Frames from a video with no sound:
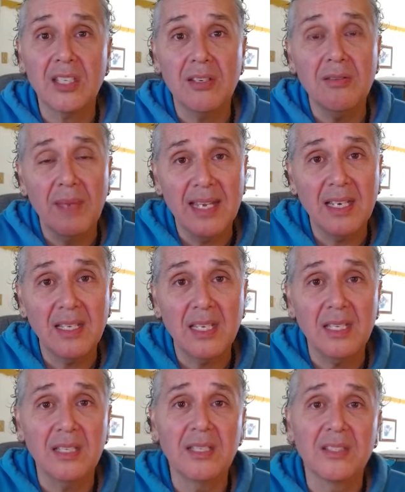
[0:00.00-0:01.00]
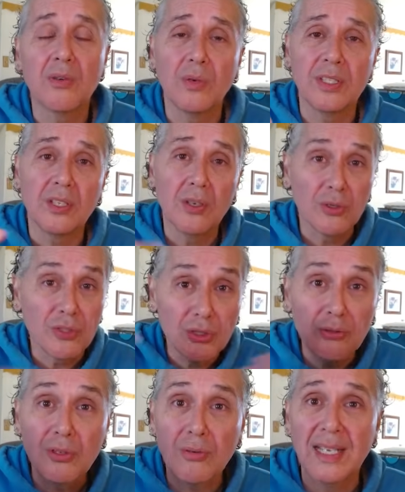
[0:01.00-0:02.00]
humanity is going to go in
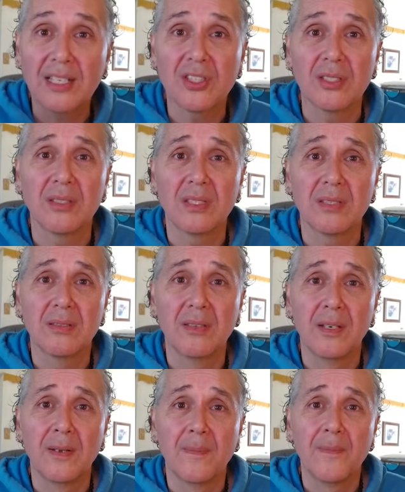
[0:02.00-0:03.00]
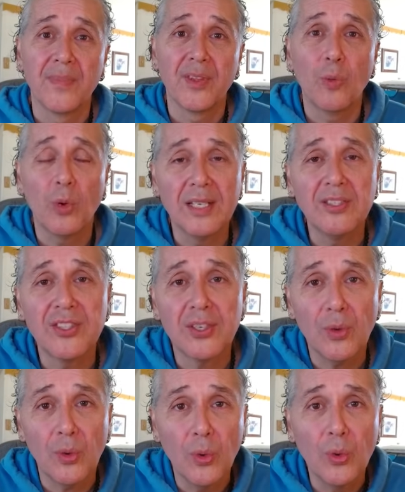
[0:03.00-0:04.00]
two directions. The ones
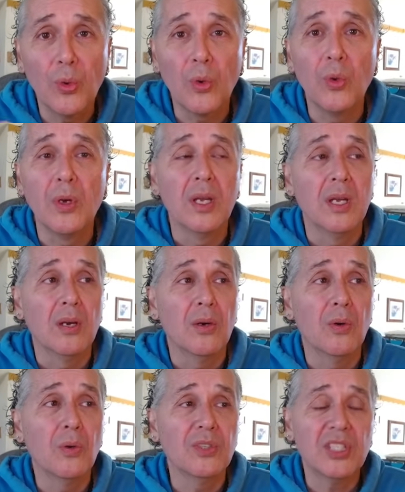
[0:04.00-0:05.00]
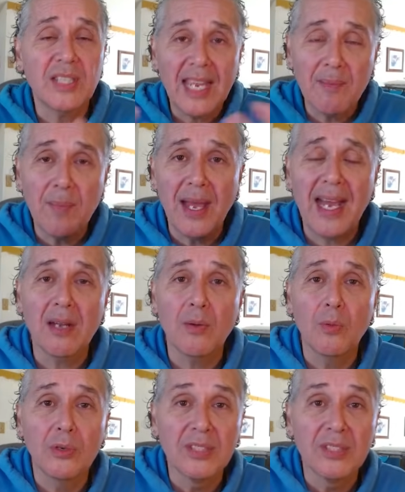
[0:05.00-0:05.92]
who stay back will